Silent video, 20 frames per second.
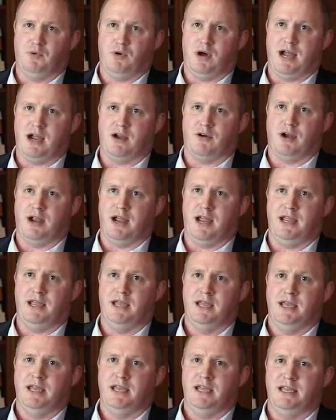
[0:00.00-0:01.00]
IRA
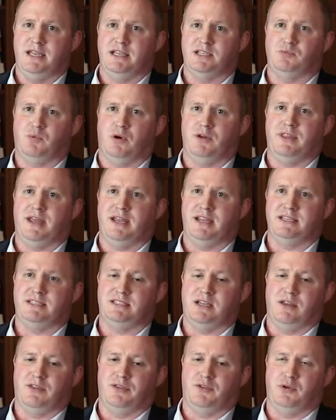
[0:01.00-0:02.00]
is one that is
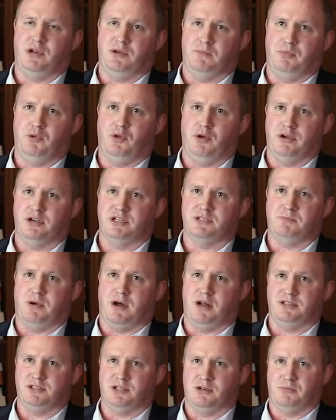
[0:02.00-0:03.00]
done through an
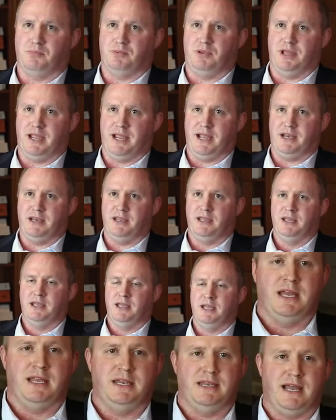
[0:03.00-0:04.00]
employer-sponsored
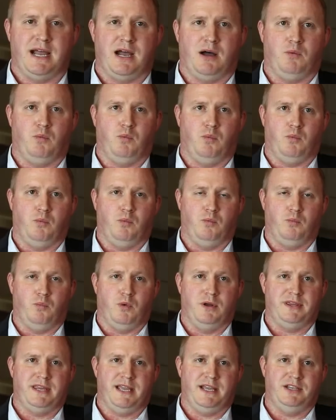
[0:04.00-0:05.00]
plan. Now,
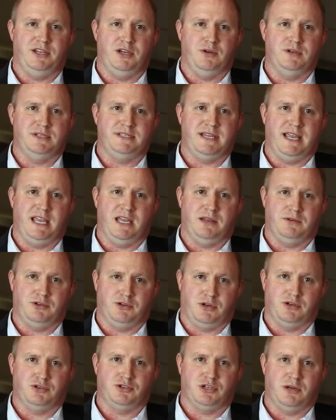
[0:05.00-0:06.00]
what they do is they can
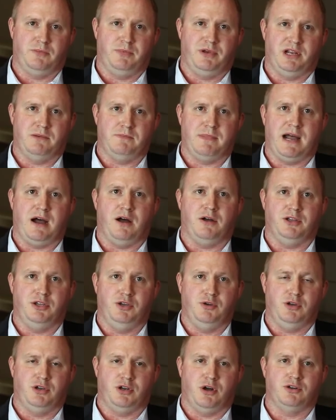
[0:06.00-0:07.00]
contribute amount,
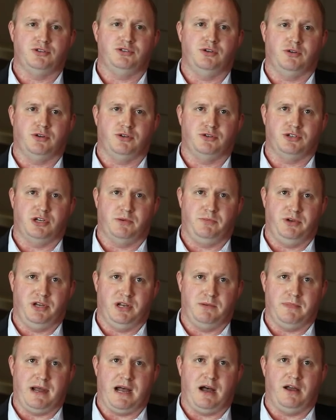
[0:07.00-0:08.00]
you can also
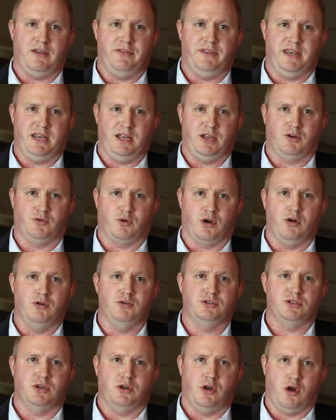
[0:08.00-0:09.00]
contribute amount, and then it
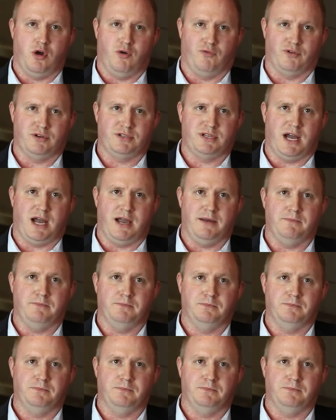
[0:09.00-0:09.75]
grows over time.